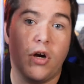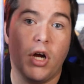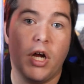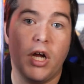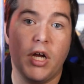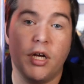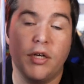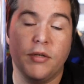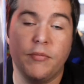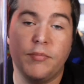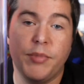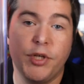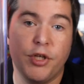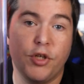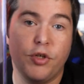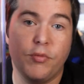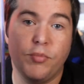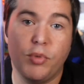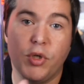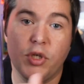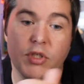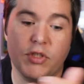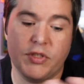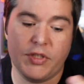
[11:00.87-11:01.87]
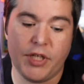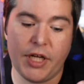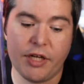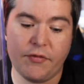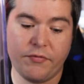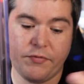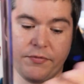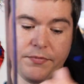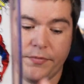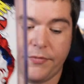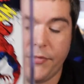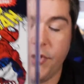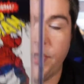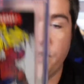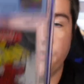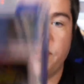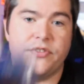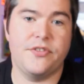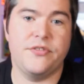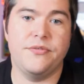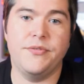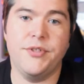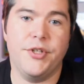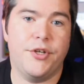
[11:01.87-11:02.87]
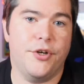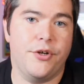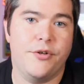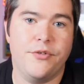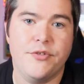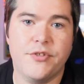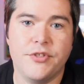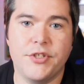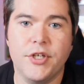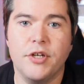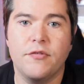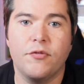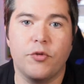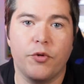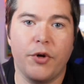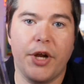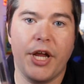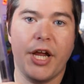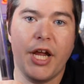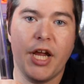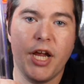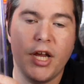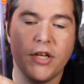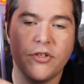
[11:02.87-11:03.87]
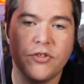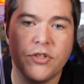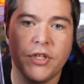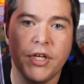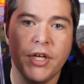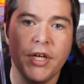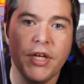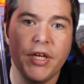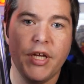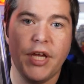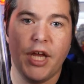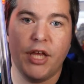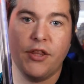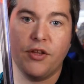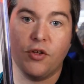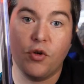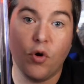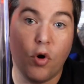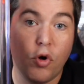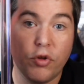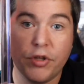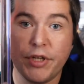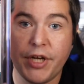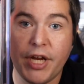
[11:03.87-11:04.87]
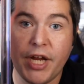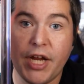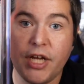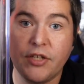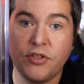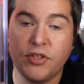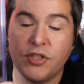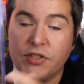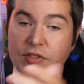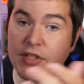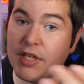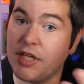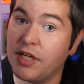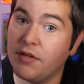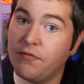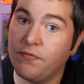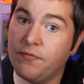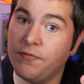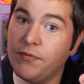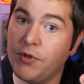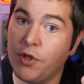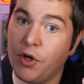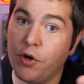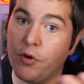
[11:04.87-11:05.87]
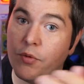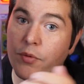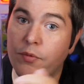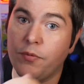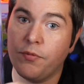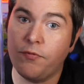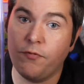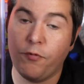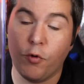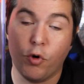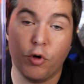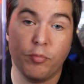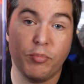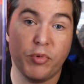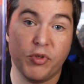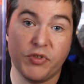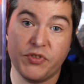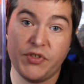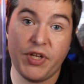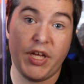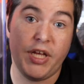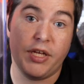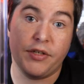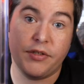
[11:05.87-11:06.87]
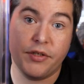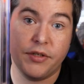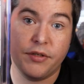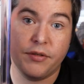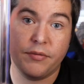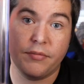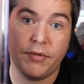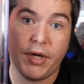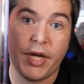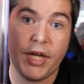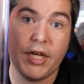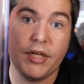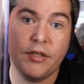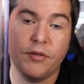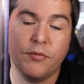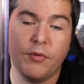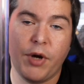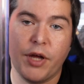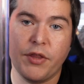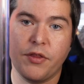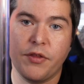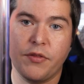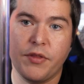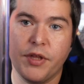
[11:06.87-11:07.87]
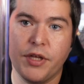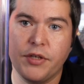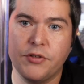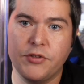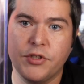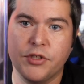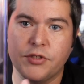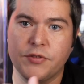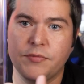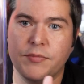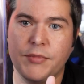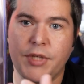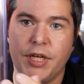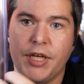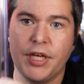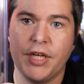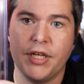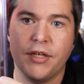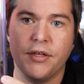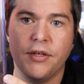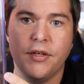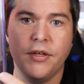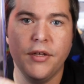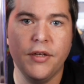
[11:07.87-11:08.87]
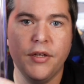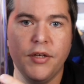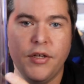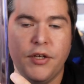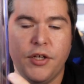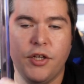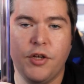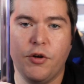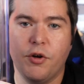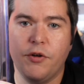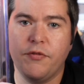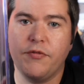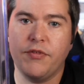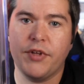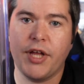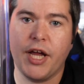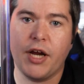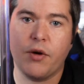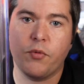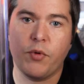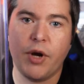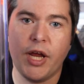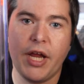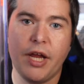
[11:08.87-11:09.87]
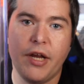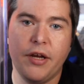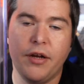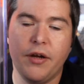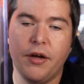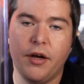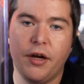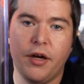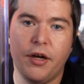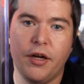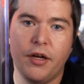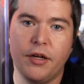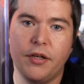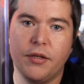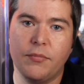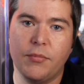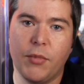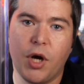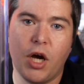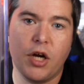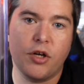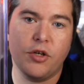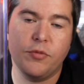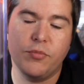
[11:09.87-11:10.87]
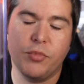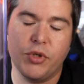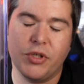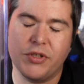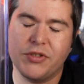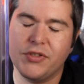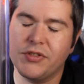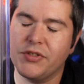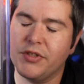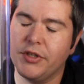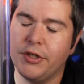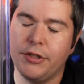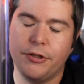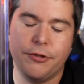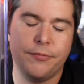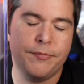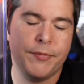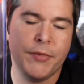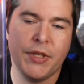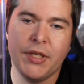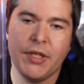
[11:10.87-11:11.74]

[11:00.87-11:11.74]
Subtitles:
on bigger books like this, Silver Age and the Golden Age, because they get 4%, right, rather than just getting a flat rate on modern books. So